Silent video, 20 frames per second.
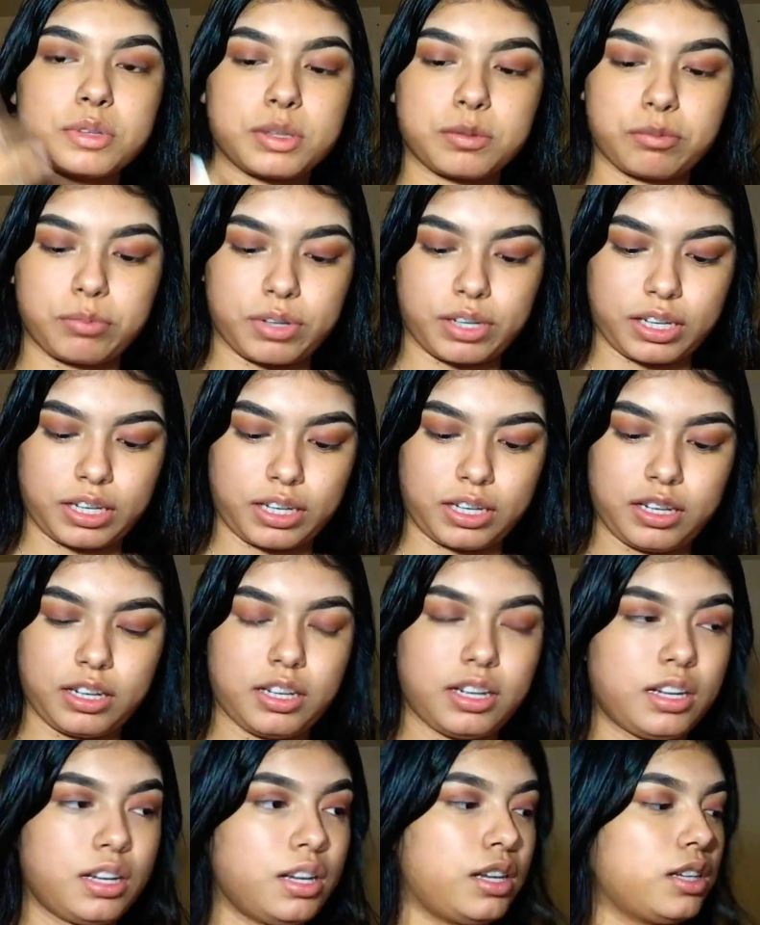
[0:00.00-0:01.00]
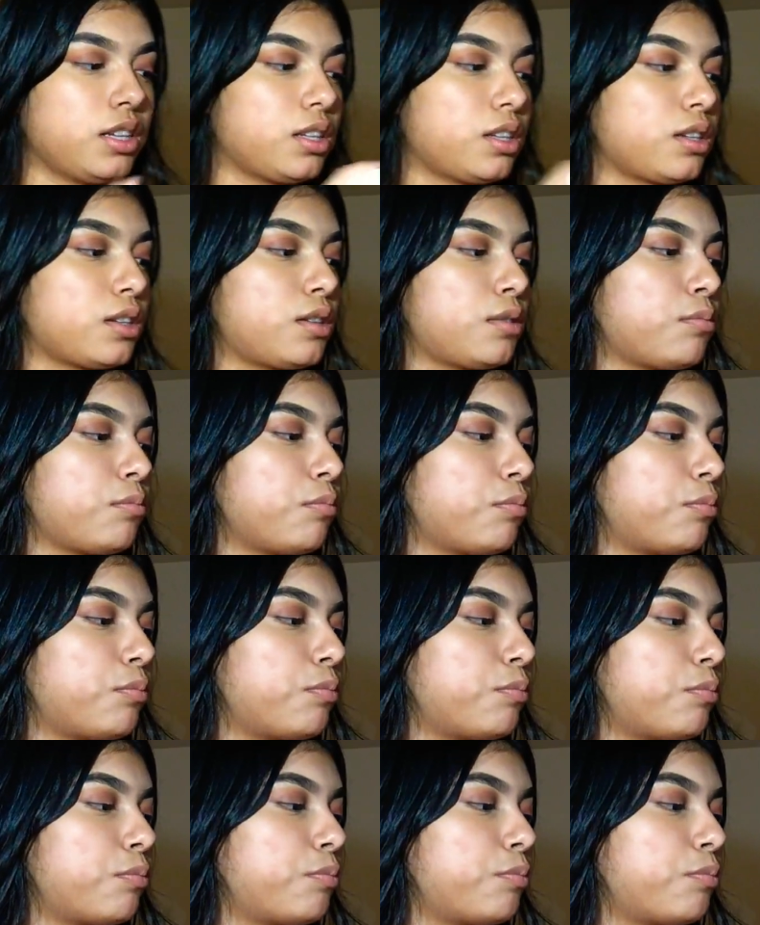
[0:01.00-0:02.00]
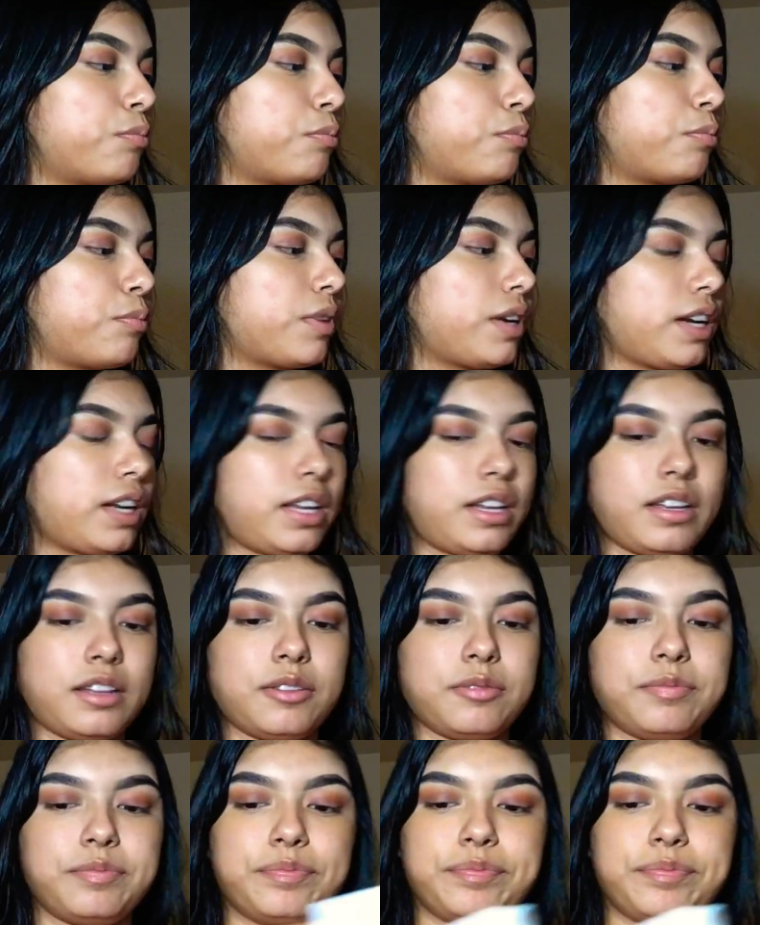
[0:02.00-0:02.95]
spray, just braid it